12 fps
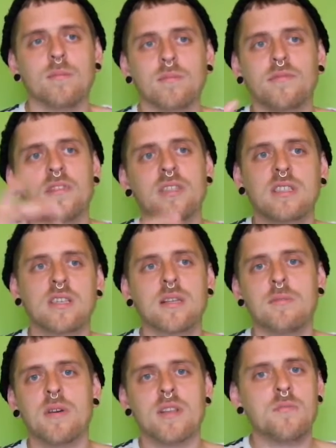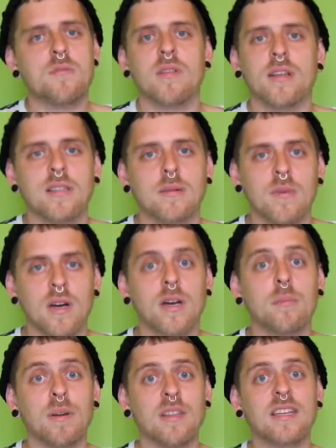physically manipulating
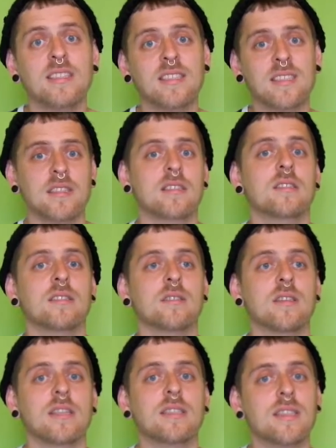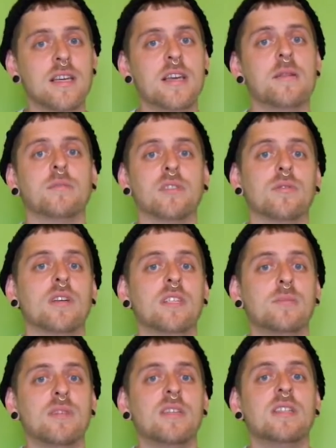Mark, but I see him, so
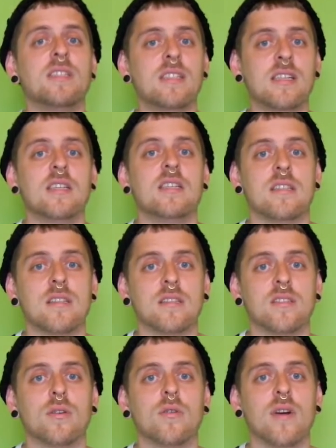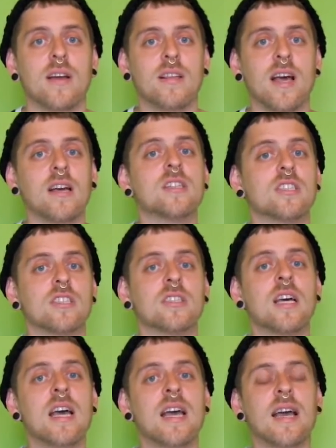he's being seen. So an
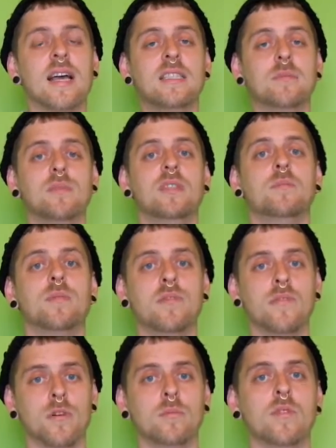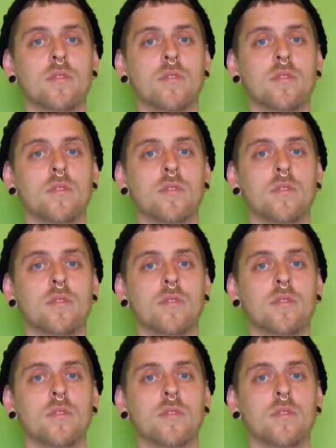action has been performed